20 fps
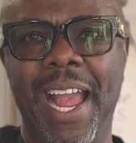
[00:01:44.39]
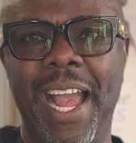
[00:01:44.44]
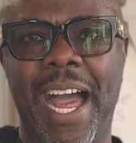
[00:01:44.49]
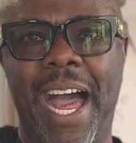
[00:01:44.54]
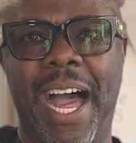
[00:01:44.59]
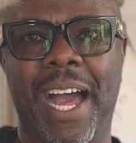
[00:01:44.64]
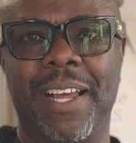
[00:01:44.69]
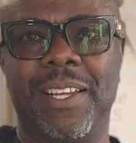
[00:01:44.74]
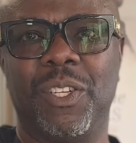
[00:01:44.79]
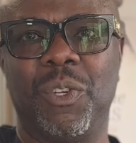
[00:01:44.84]

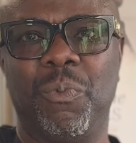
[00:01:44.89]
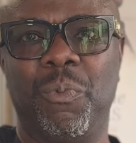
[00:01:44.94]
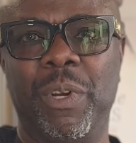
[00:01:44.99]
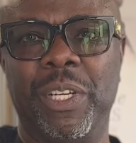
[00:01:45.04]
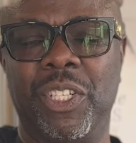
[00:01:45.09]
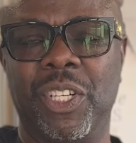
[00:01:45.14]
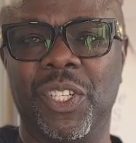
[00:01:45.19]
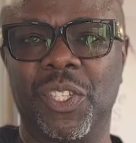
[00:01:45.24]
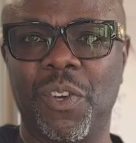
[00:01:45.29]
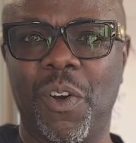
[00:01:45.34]
highs,
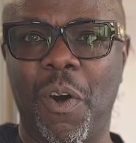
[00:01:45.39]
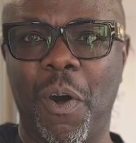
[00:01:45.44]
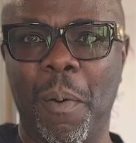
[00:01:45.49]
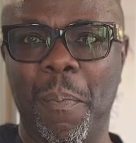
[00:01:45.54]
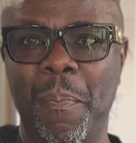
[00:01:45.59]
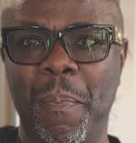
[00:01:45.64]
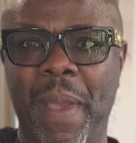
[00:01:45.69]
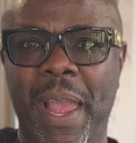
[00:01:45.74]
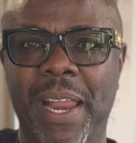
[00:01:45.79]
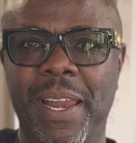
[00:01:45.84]
which is called
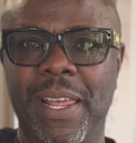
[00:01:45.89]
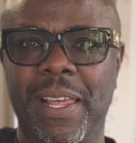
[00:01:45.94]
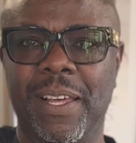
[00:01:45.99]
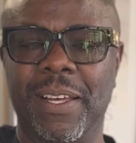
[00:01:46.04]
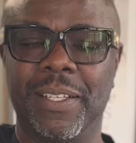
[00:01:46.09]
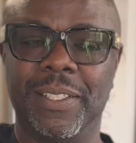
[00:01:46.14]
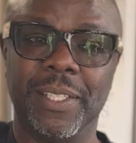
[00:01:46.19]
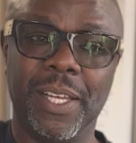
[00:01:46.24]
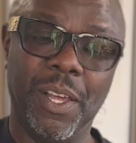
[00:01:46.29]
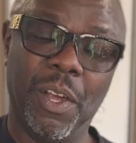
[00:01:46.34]
mania,